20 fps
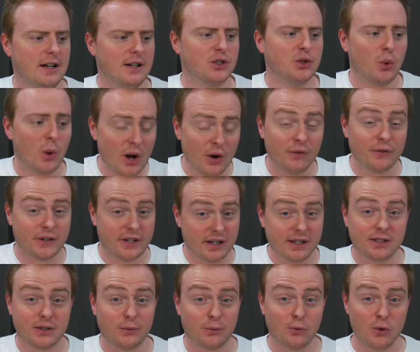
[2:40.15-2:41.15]
12
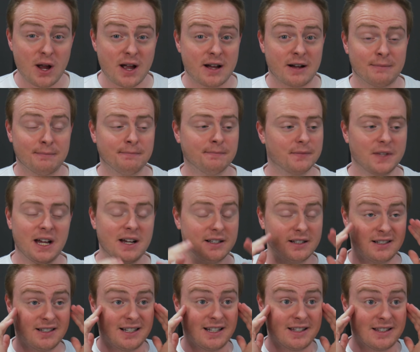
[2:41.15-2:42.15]
gigs of RAM, that
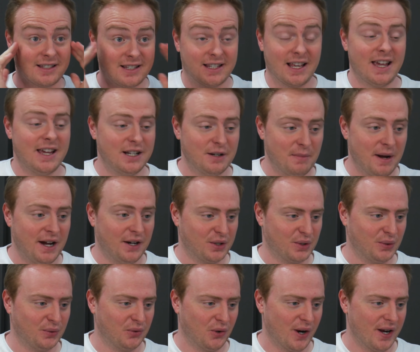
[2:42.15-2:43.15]
is an insane
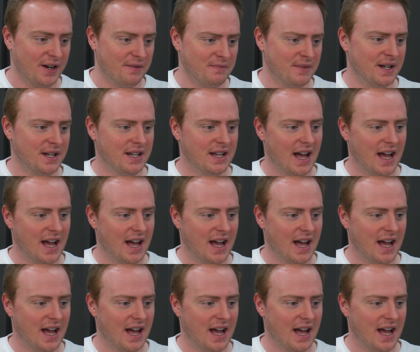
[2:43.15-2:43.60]
amount of RAM,